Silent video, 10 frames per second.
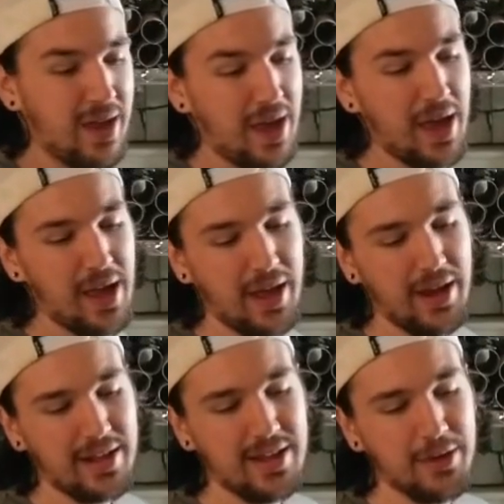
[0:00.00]
and I
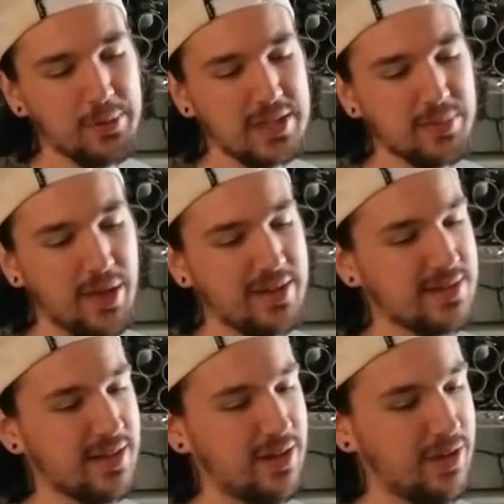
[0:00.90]
can't wait to pass
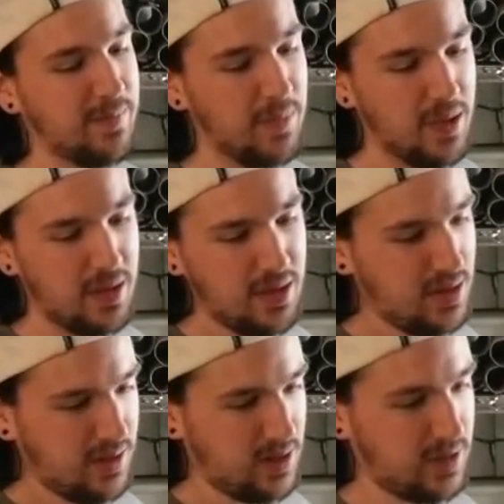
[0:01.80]
that on.
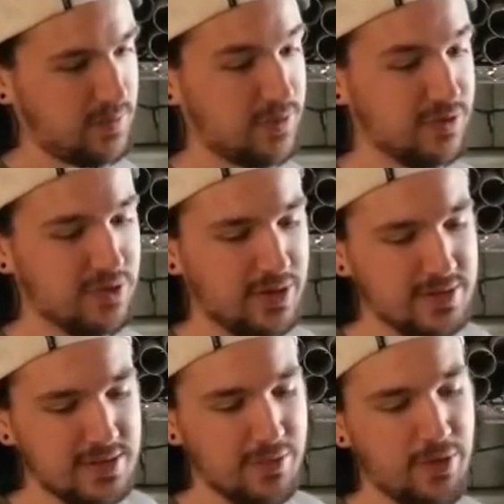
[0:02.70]
So there's a lot of
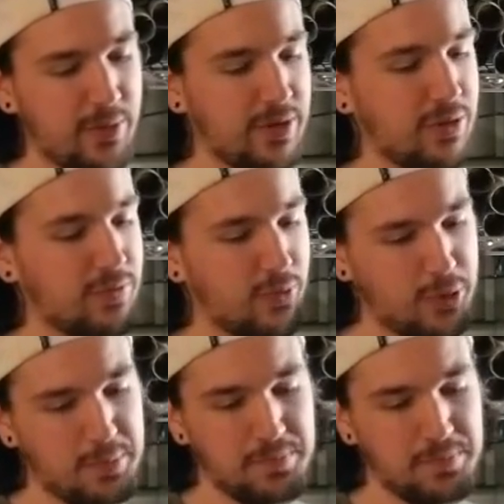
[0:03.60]
stuff I want to look for.